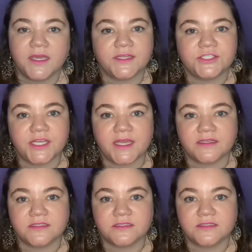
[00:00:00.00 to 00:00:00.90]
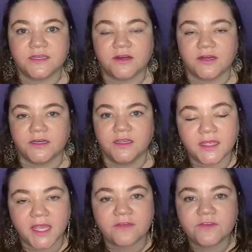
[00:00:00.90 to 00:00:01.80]
and she asks Kiran,
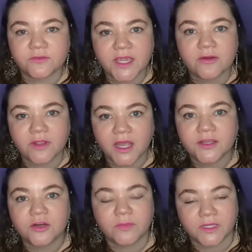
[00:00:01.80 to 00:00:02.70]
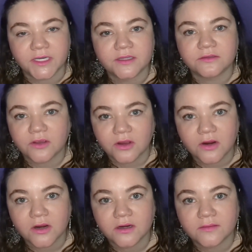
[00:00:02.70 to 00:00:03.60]
"Have you now got your money and
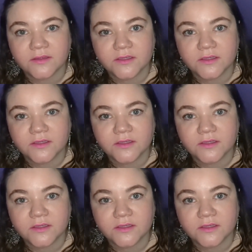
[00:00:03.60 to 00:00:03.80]
car?"